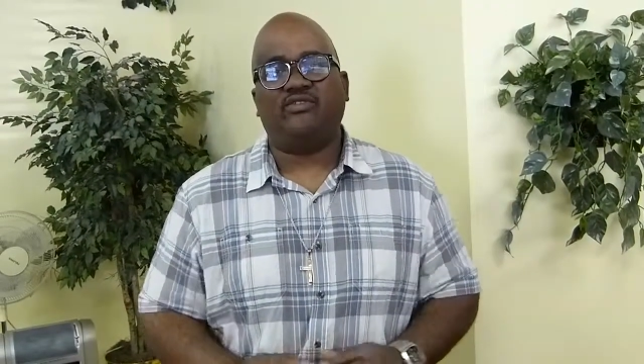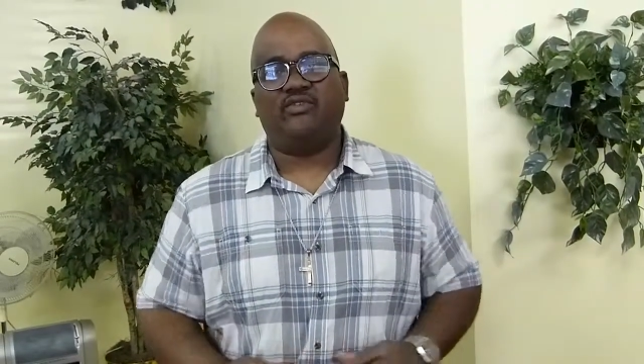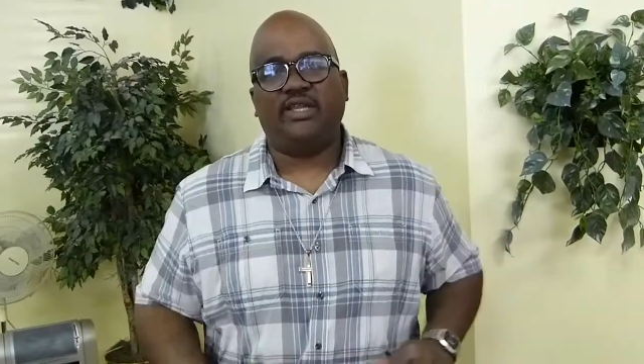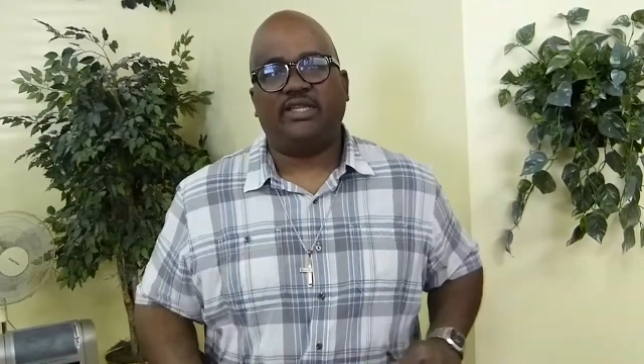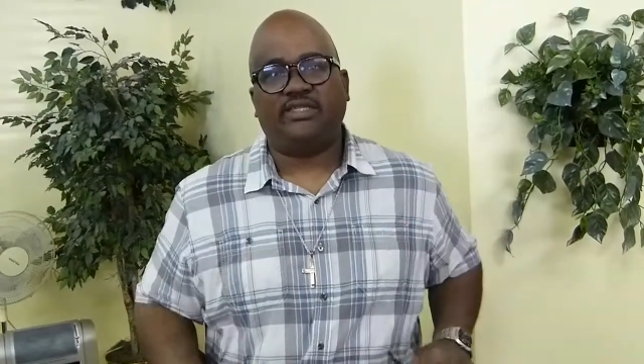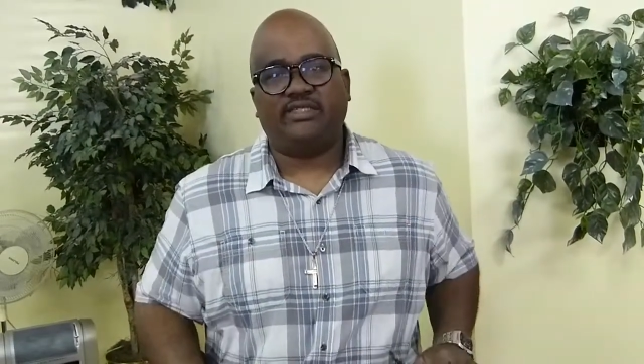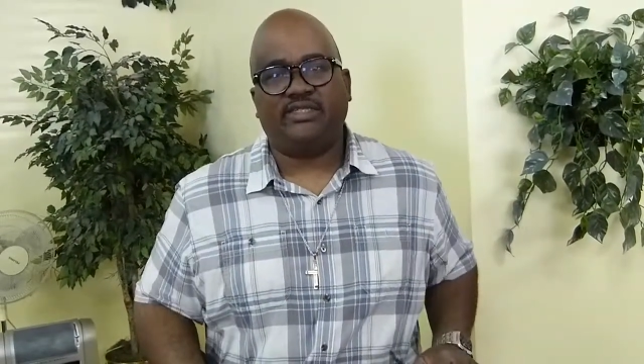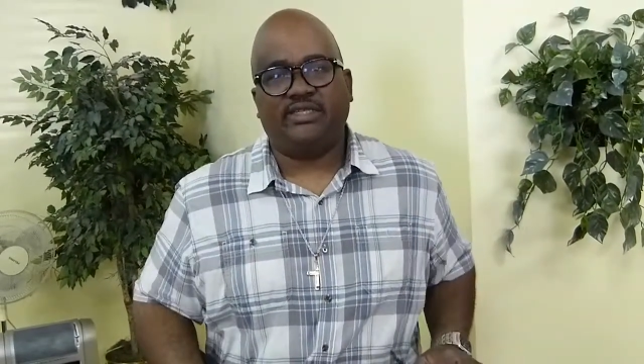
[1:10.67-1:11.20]

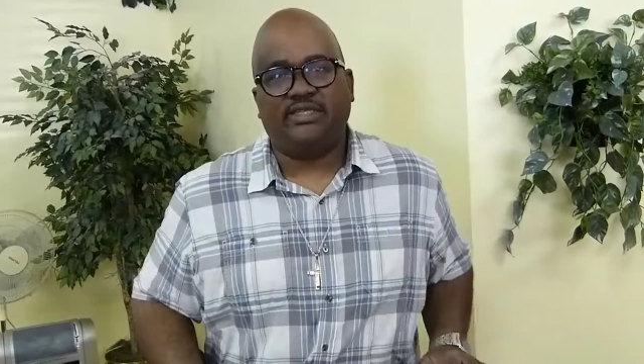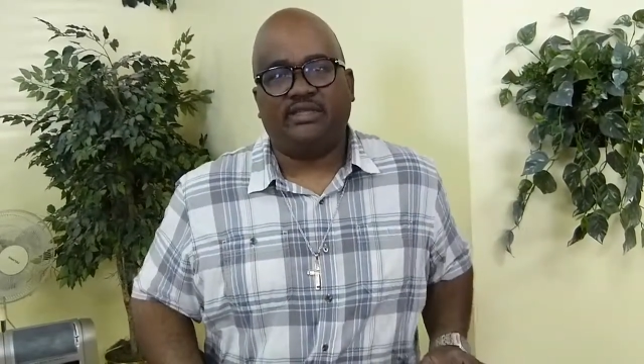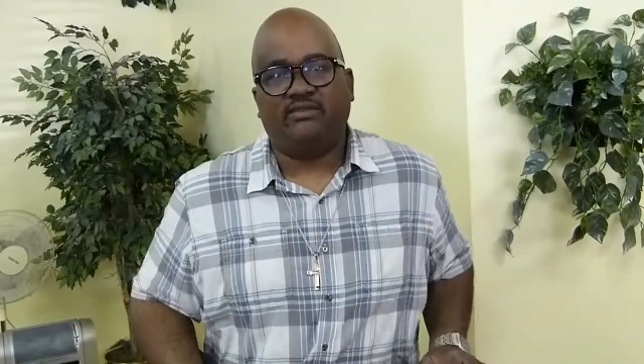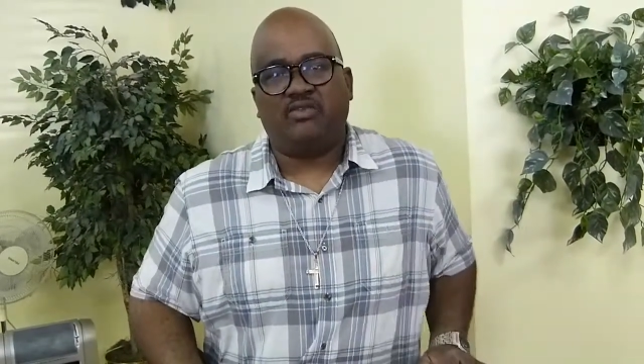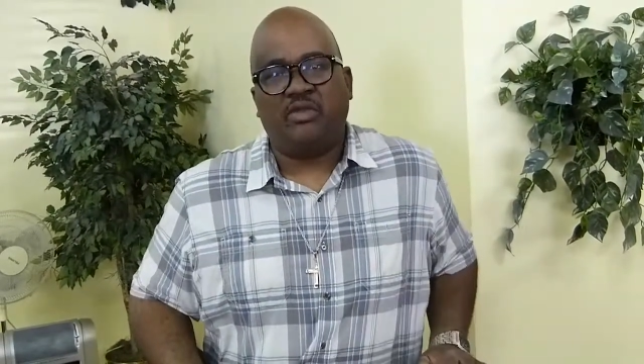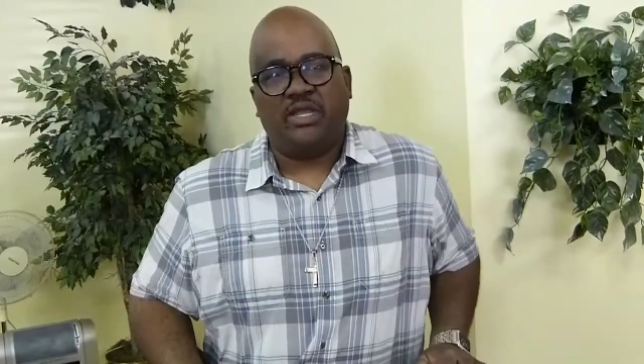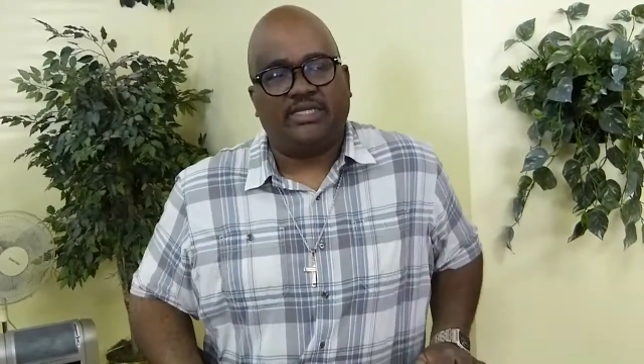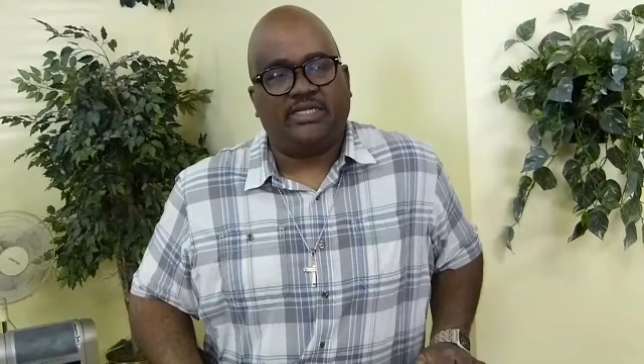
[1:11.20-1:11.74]
great city
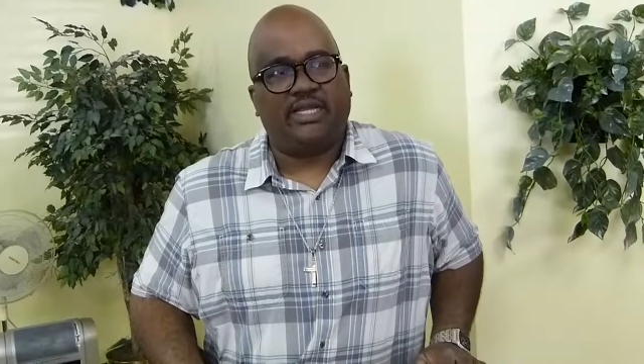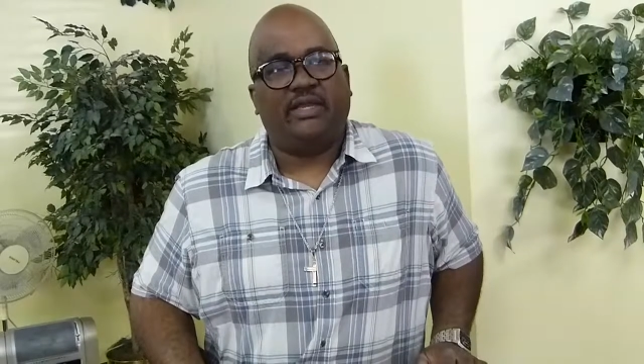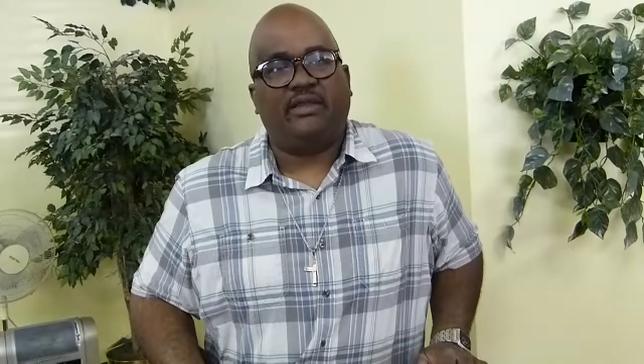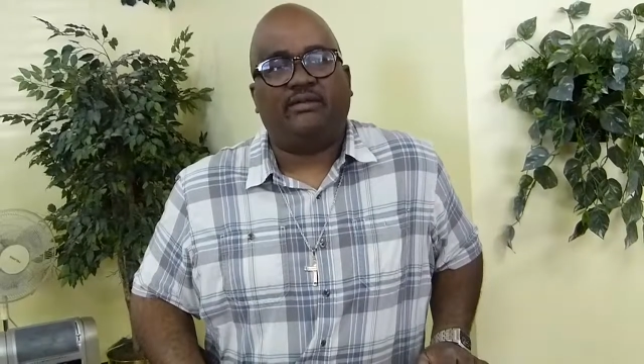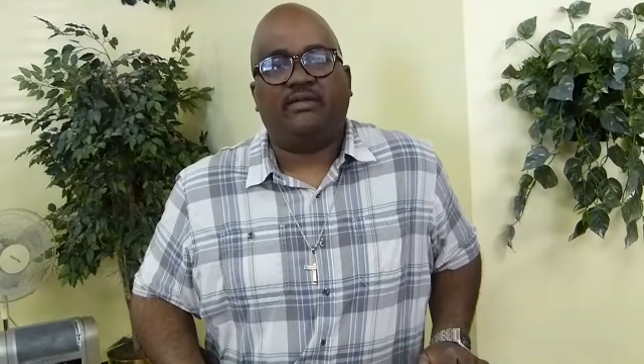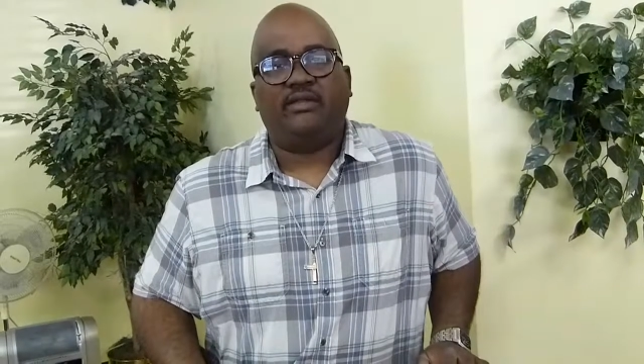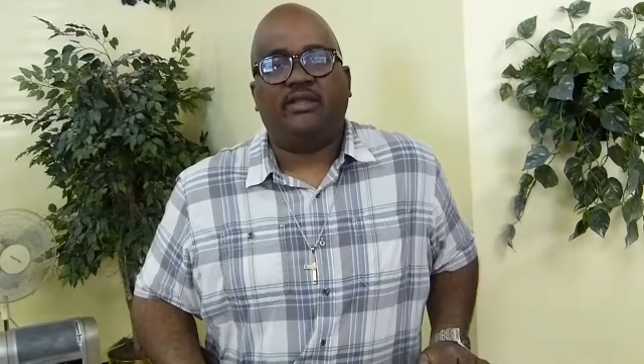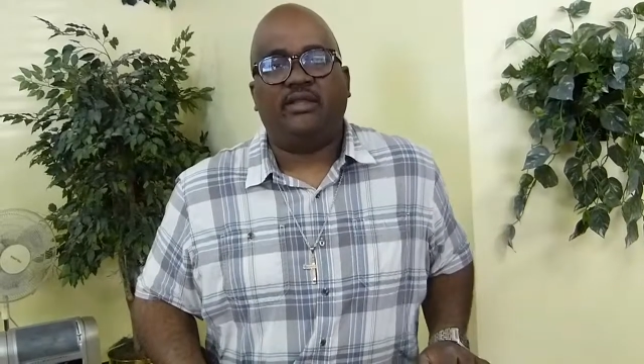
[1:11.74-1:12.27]
of
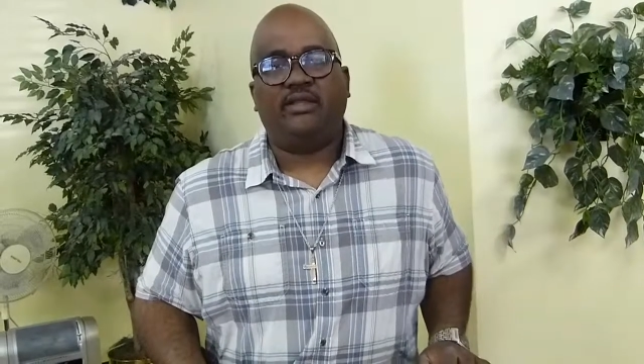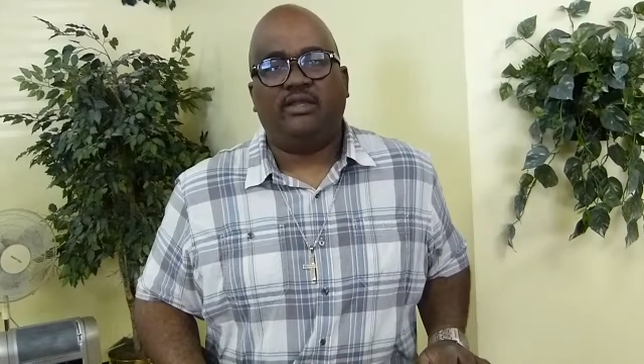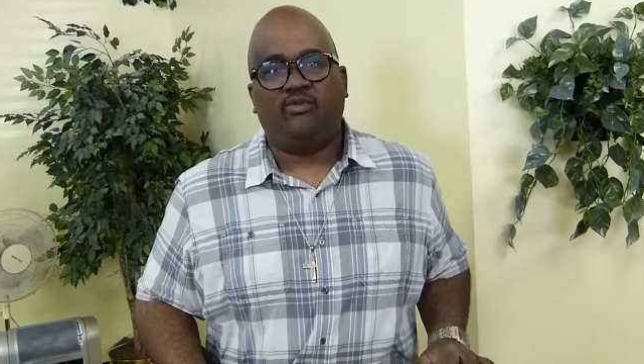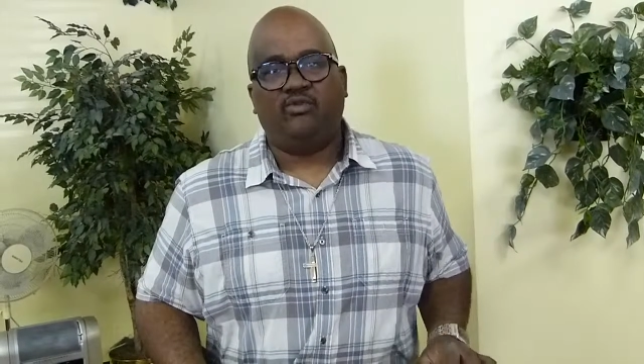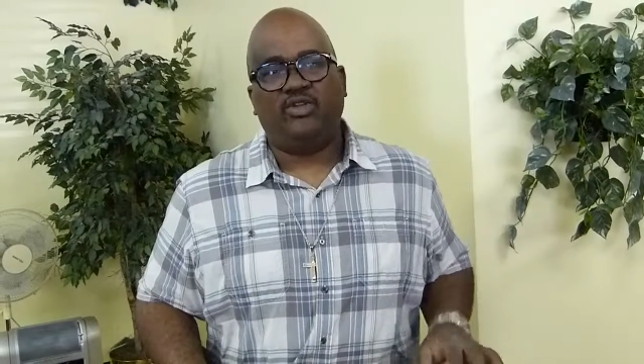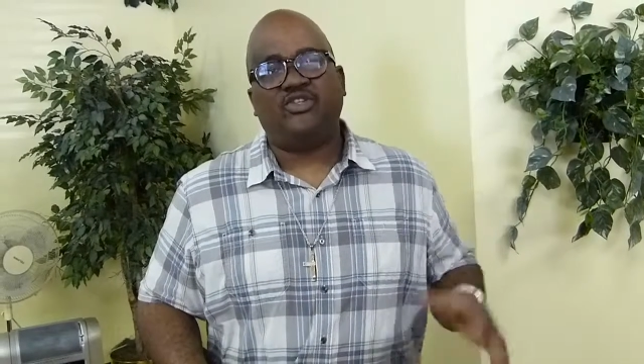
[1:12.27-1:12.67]
Raytown.